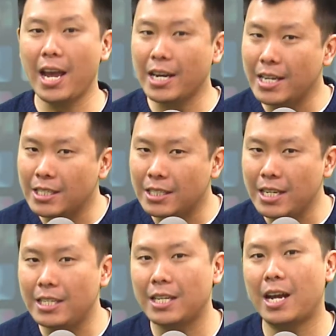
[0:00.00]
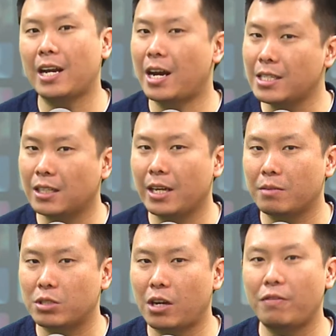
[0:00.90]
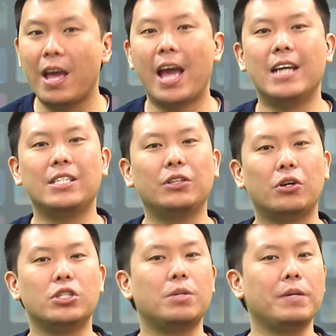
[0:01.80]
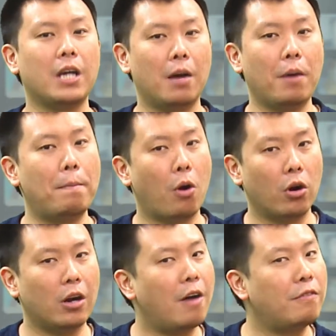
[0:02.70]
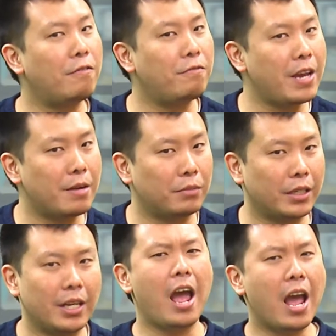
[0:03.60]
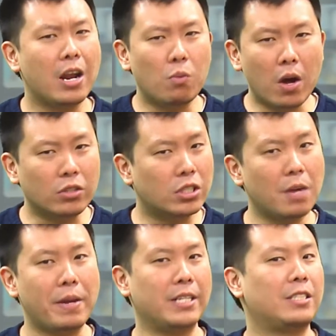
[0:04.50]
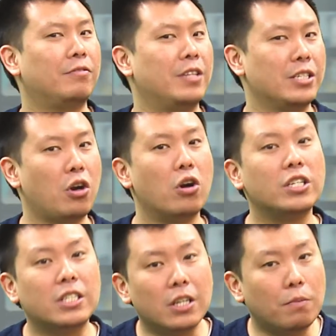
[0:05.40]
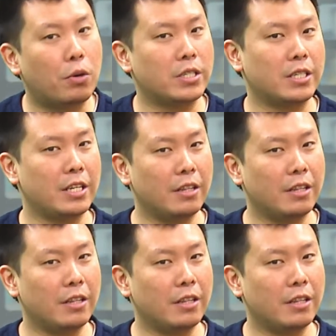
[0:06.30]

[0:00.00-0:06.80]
and his need to not isolate himself as he learns to become a part of a family. And while some hints of this are still present